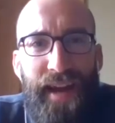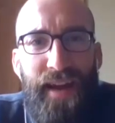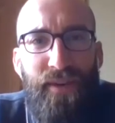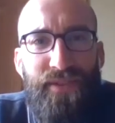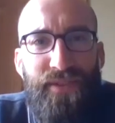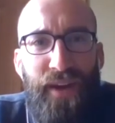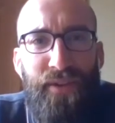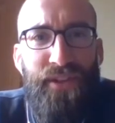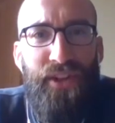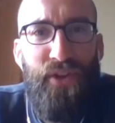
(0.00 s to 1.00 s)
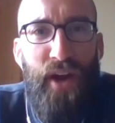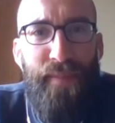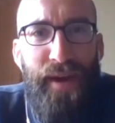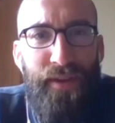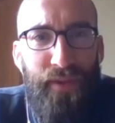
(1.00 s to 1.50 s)
that. I was gonna
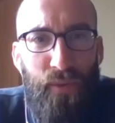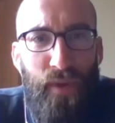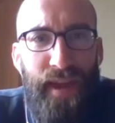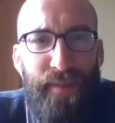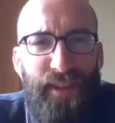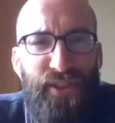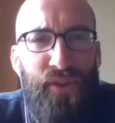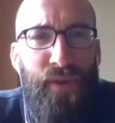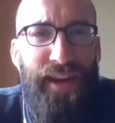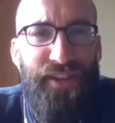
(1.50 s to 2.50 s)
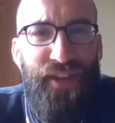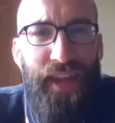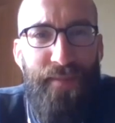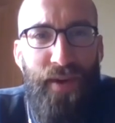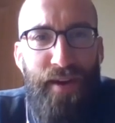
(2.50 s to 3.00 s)
drop out either way. My shoe actually
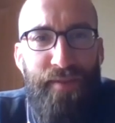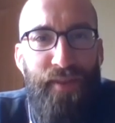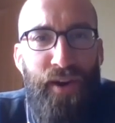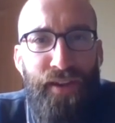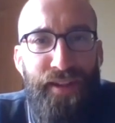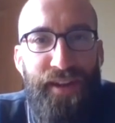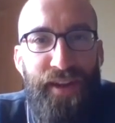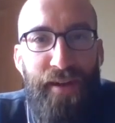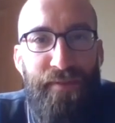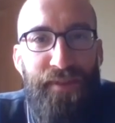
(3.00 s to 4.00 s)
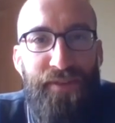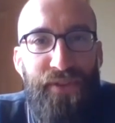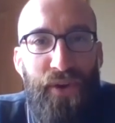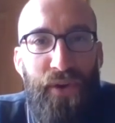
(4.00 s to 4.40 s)
came off, oddly enough, and so